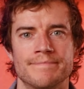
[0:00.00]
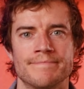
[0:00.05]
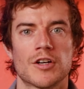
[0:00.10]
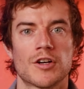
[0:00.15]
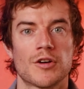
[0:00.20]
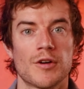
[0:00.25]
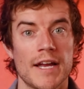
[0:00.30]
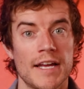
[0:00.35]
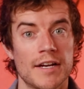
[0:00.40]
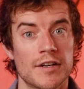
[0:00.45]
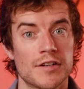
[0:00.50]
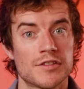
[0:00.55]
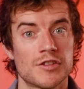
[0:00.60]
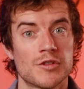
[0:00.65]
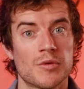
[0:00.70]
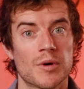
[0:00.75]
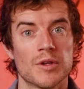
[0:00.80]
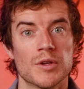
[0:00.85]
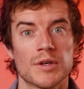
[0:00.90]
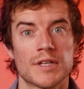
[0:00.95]
Creators
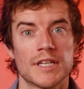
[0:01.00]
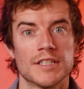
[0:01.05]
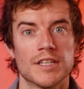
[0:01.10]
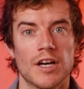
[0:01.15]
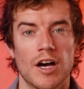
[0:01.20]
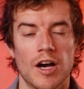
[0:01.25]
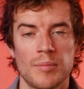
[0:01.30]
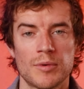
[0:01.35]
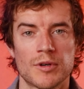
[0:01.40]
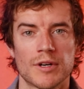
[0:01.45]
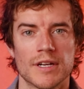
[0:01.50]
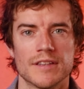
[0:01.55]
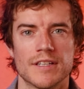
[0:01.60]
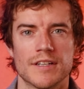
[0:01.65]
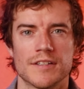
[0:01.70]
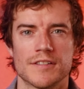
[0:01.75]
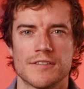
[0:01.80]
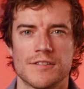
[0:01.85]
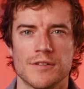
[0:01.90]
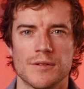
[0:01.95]
who are looking to upgrade
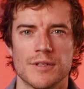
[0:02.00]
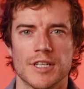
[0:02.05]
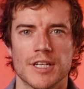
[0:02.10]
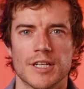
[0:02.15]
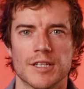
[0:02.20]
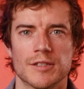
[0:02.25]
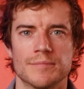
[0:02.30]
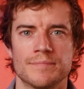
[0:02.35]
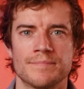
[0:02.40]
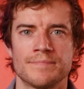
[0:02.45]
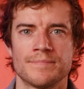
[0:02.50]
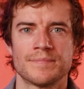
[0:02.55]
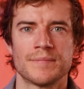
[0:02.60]
their studio,